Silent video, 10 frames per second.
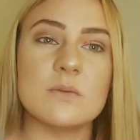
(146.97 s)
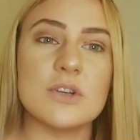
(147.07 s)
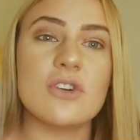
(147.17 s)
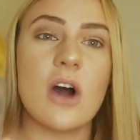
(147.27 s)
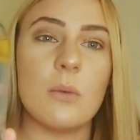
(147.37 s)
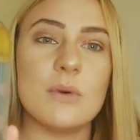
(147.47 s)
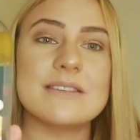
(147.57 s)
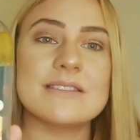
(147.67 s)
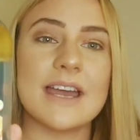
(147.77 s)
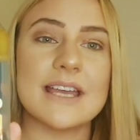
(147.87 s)
which I would
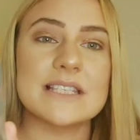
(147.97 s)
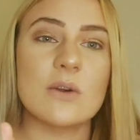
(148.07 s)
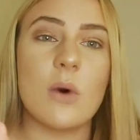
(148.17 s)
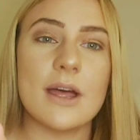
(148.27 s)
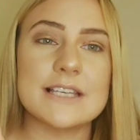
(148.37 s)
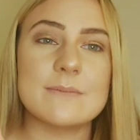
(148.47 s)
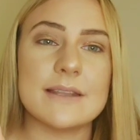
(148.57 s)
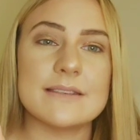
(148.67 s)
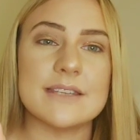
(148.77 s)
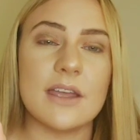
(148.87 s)
say is quite
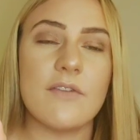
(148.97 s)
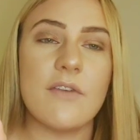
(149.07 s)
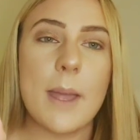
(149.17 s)
expensive,